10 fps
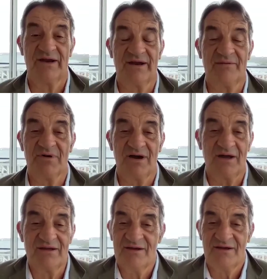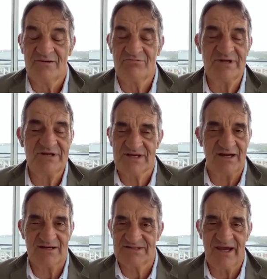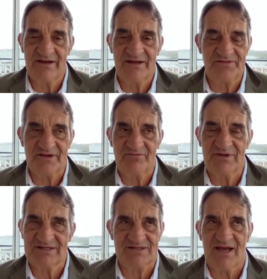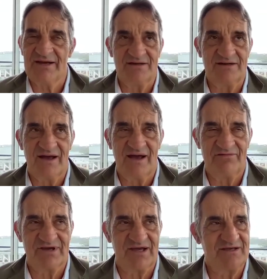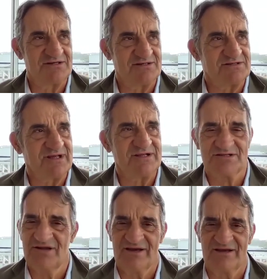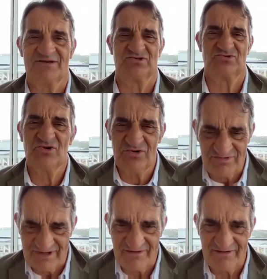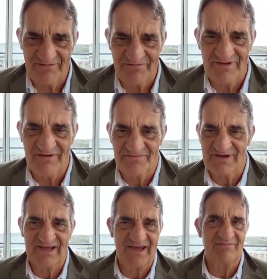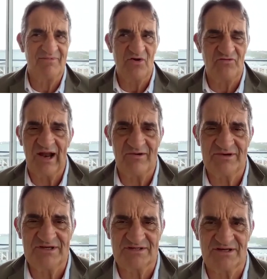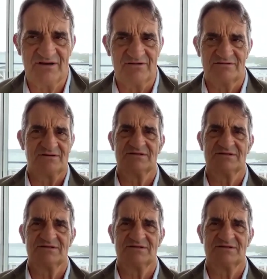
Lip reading: And in my retailer's head, I think, well, that's 8.5 cases. That's like extraordinary of Yquem over 100 years old.